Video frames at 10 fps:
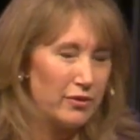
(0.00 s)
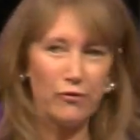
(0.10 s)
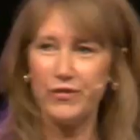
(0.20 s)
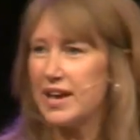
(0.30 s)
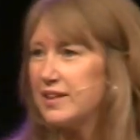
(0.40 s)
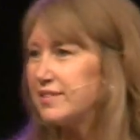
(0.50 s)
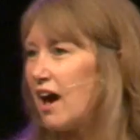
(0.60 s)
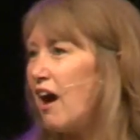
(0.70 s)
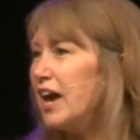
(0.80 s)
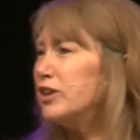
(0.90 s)
of his
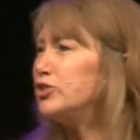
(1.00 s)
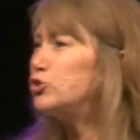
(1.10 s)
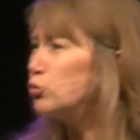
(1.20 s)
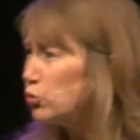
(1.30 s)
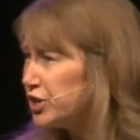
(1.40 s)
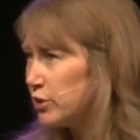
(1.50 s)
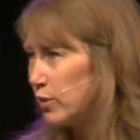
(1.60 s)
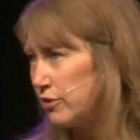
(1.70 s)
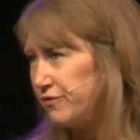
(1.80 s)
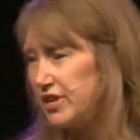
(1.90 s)
I adore you
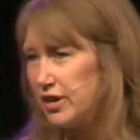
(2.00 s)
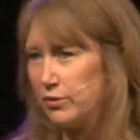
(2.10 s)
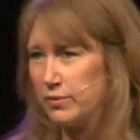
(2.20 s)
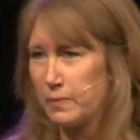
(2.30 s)
over you,